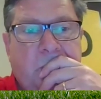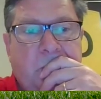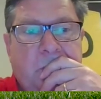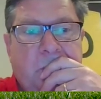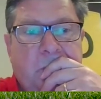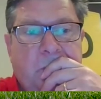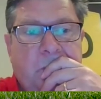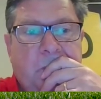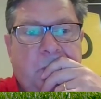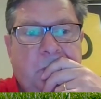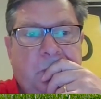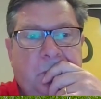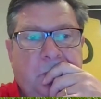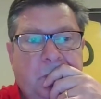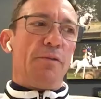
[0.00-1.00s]
Look,
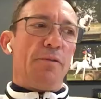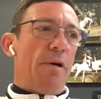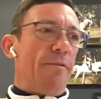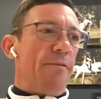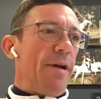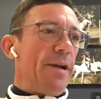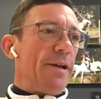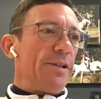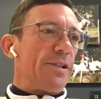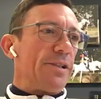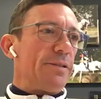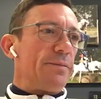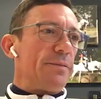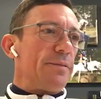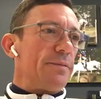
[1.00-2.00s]
21
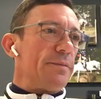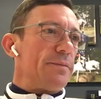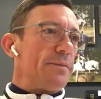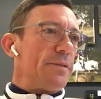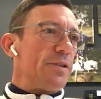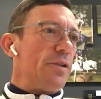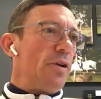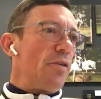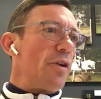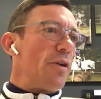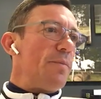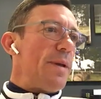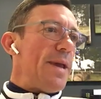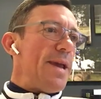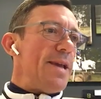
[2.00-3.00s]
runners. It's not
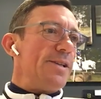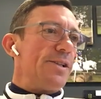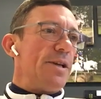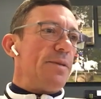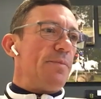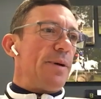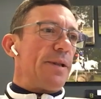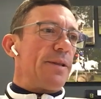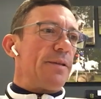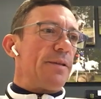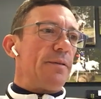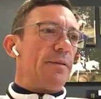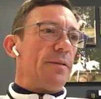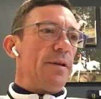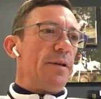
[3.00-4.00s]
going to be easy, but
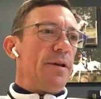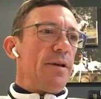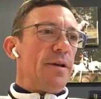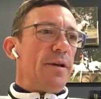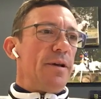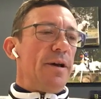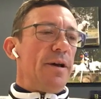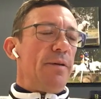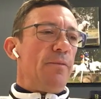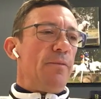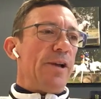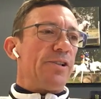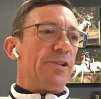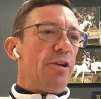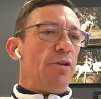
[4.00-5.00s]

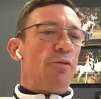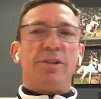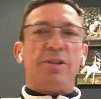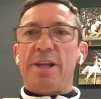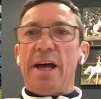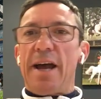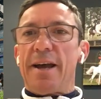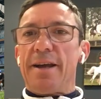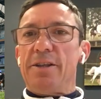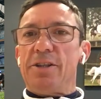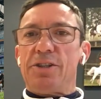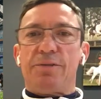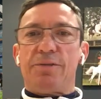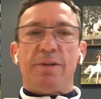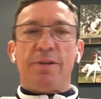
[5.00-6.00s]
Wesley always targeted
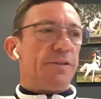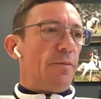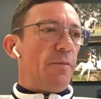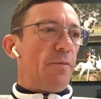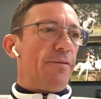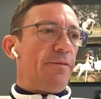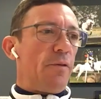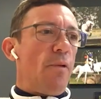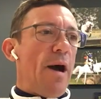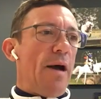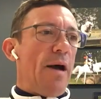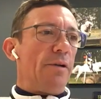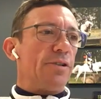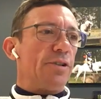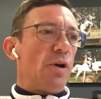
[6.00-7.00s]
this race for a
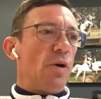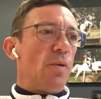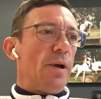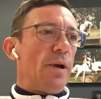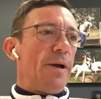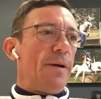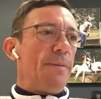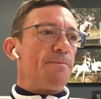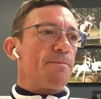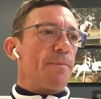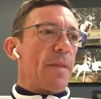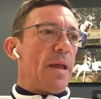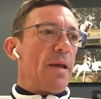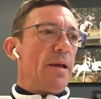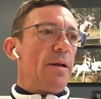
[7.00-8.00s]
while. So,
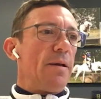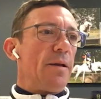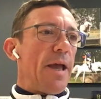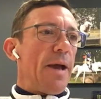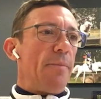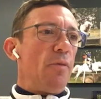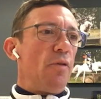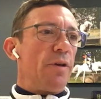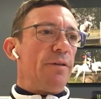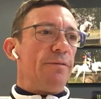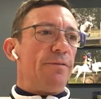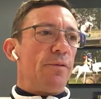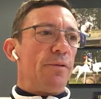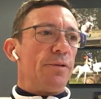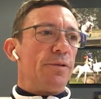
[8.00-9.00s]
I'm
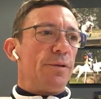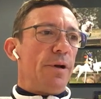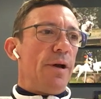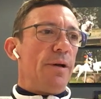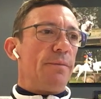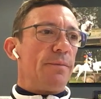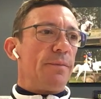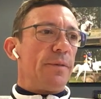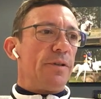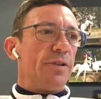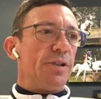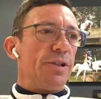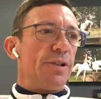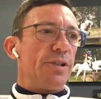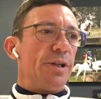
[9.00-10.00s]
looking forward to her.
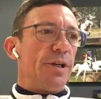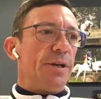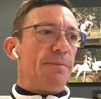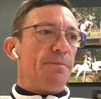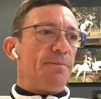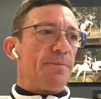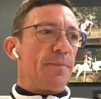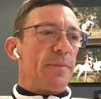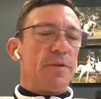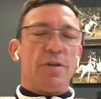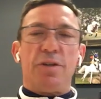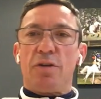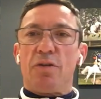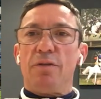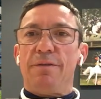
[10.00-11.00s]
She's a
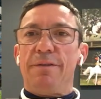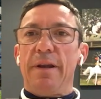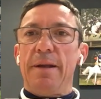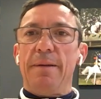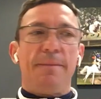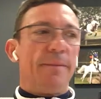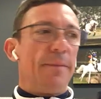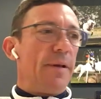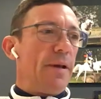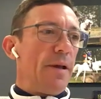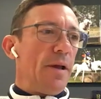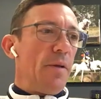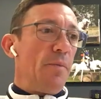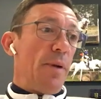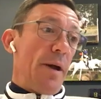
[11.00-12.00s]
good filly,
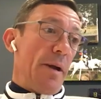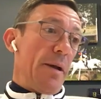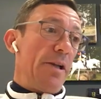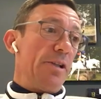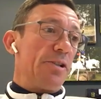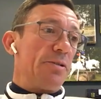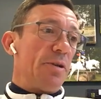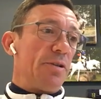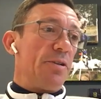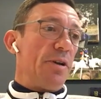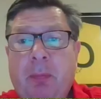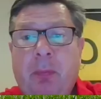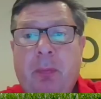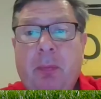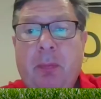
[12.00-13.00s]
but it's
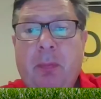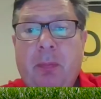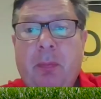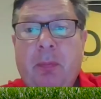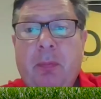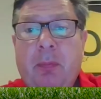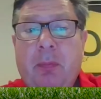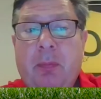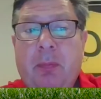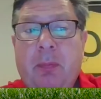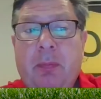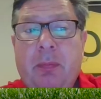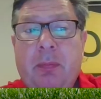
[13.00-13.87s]
a tough race.